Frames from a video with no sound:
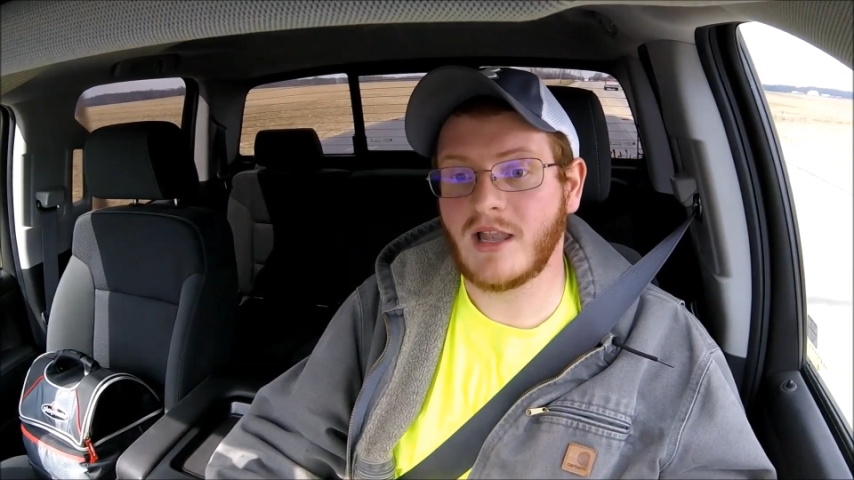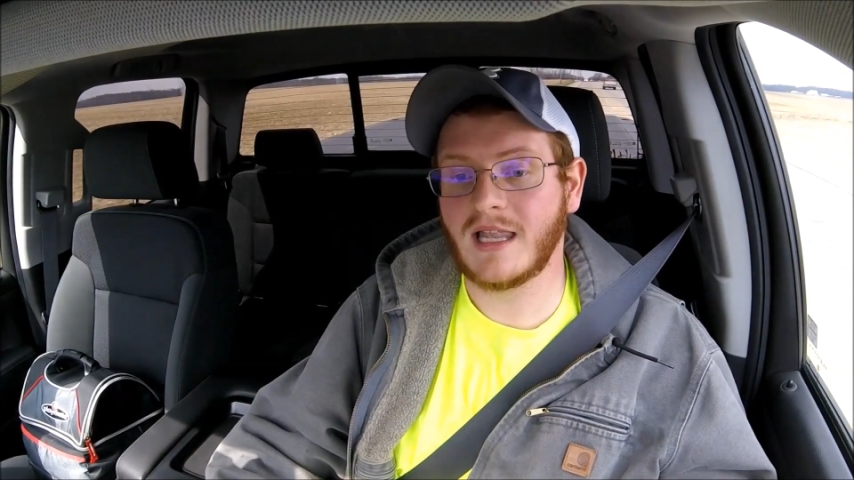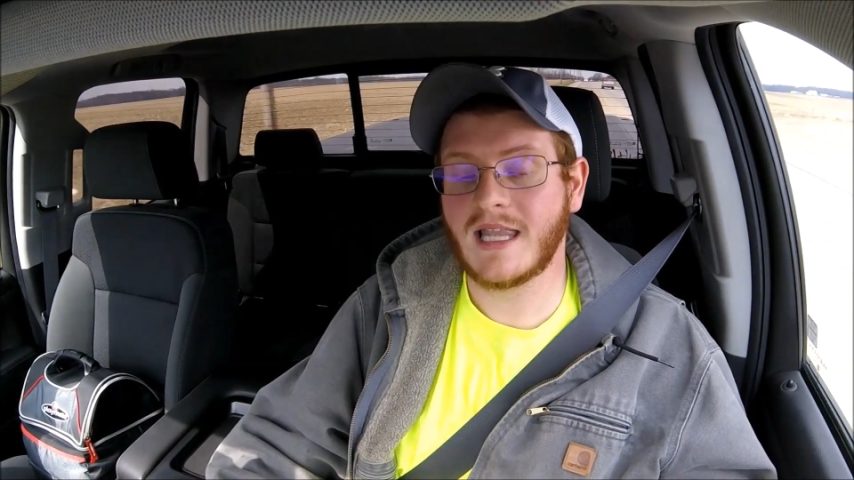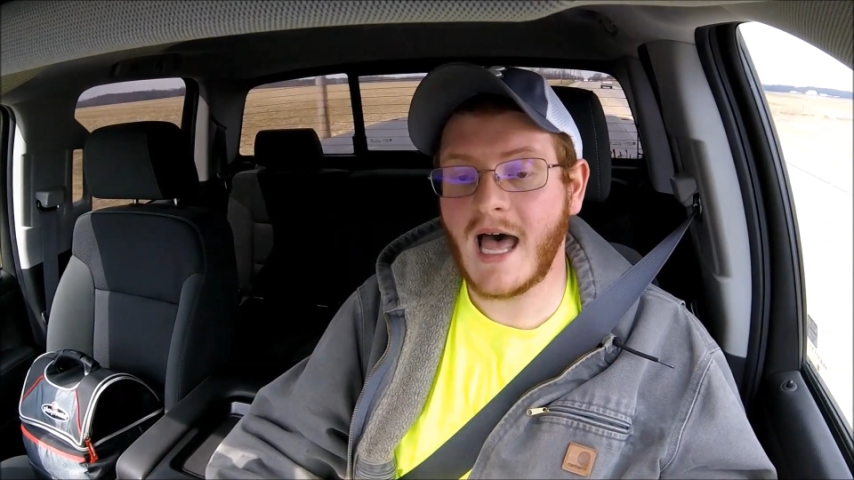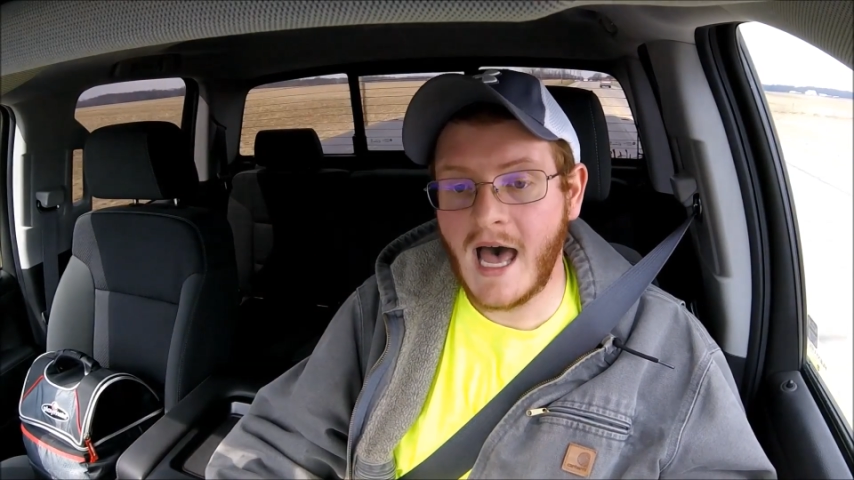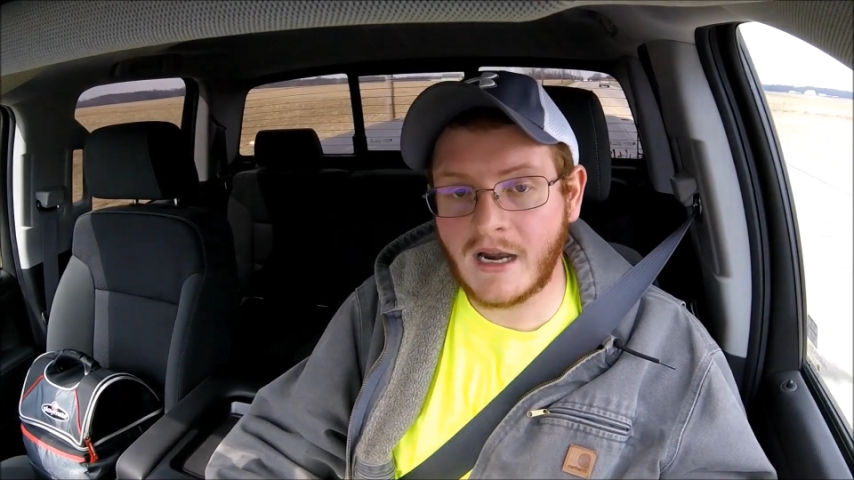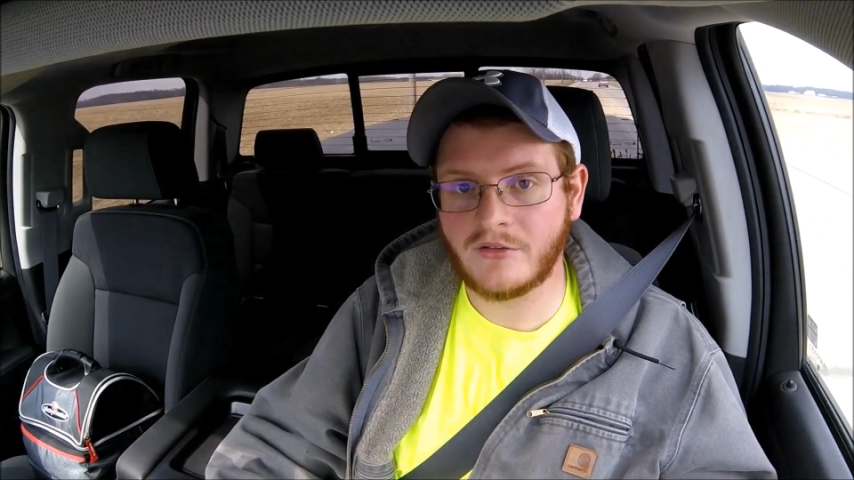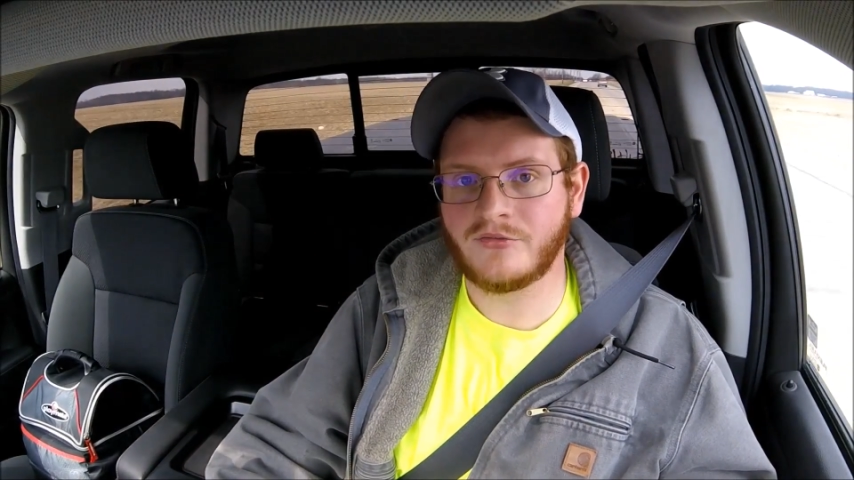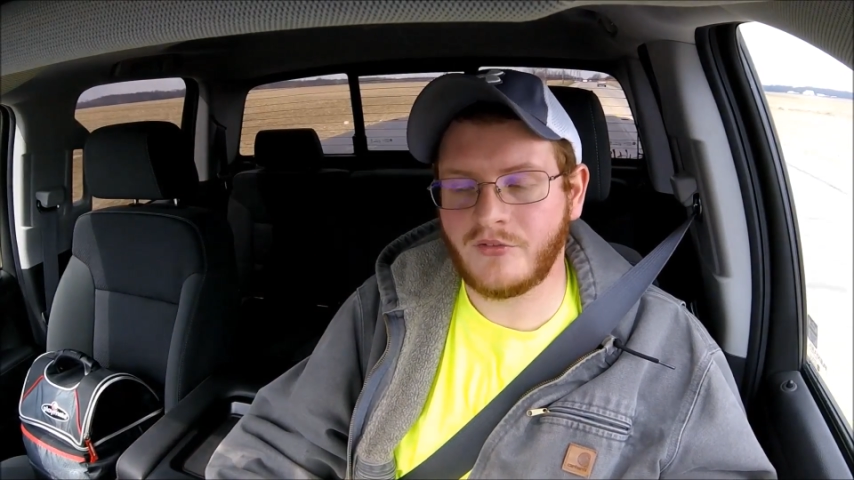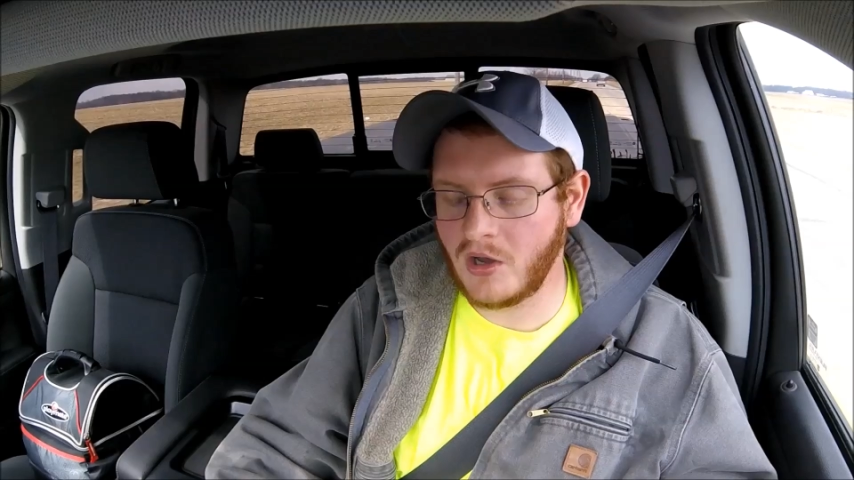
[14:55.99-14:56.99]
lot
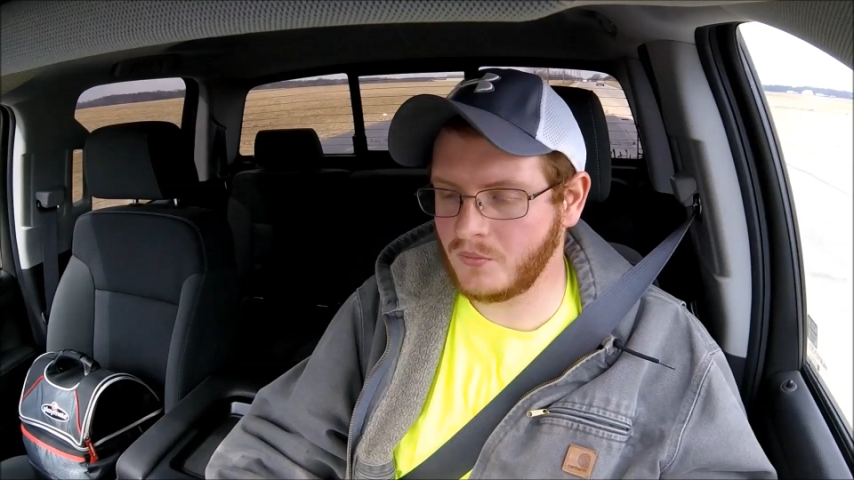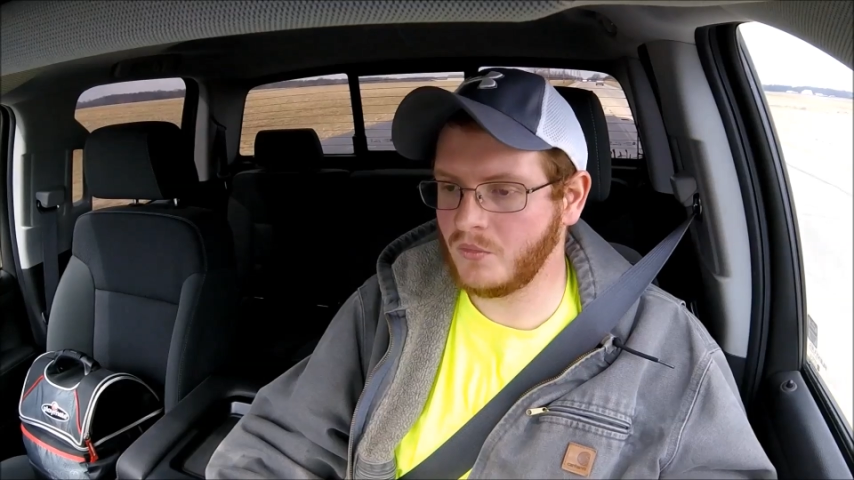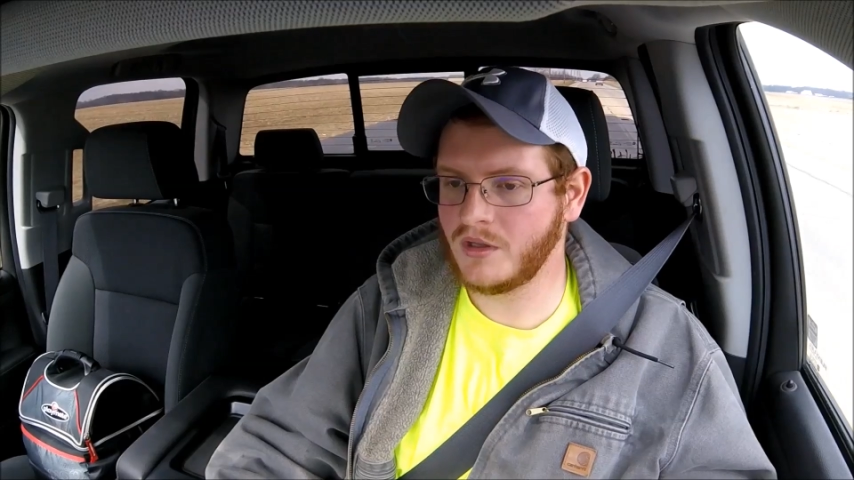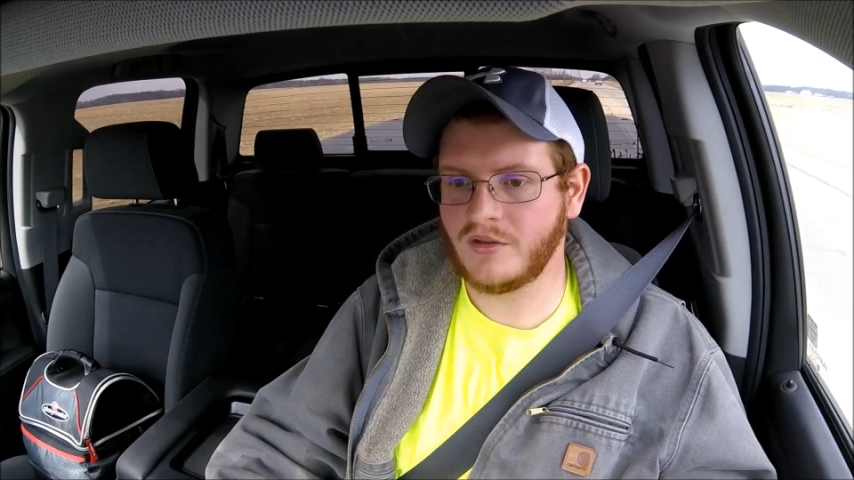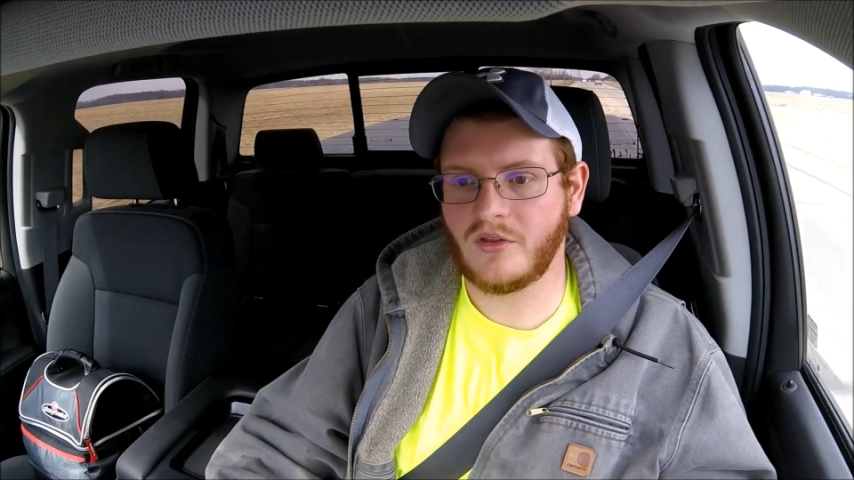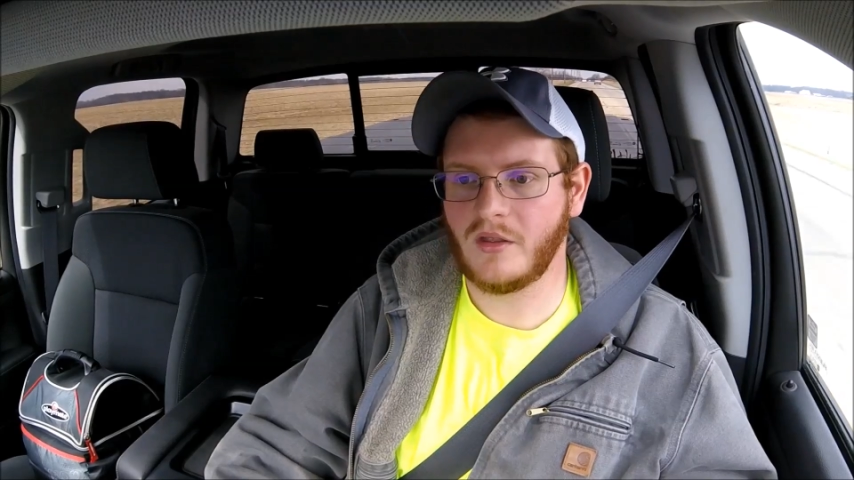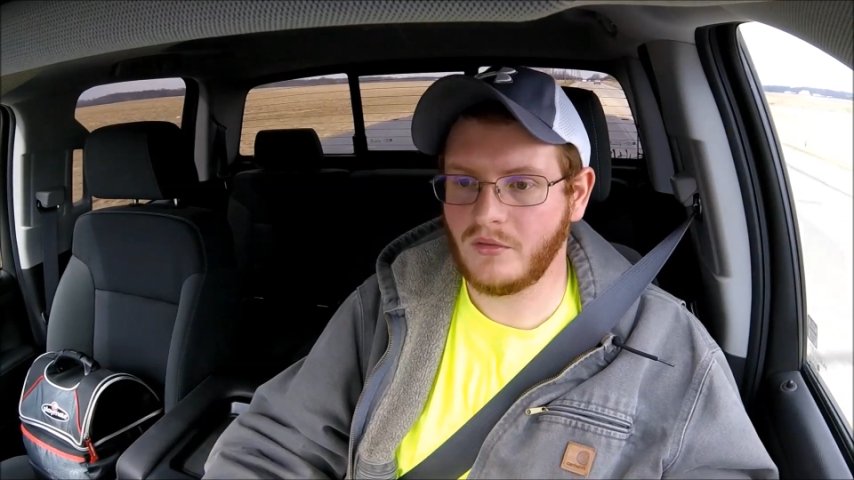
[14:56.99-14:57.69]
of fun when this